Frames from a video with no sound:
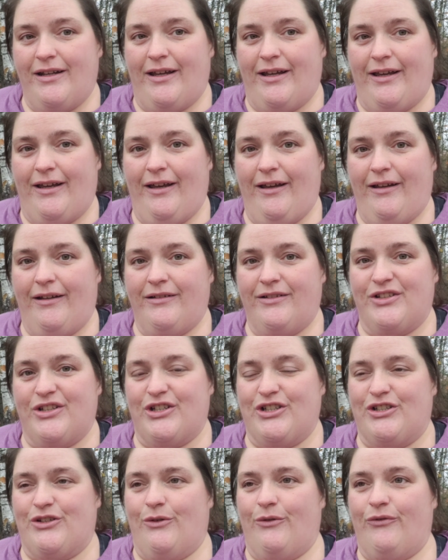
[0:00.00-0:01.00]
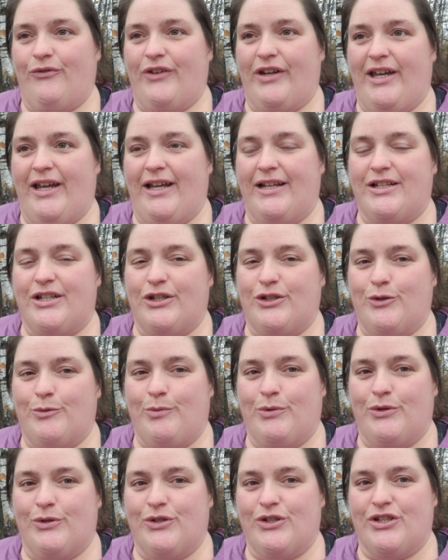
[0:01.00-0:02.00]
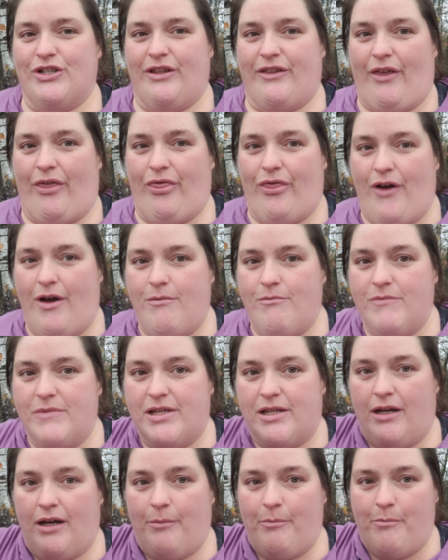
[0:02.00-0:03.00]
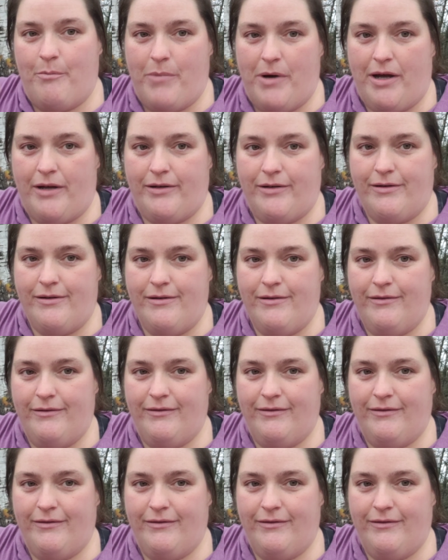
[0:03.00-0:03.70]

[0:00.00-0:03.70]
And don't forget to push the thumbs up button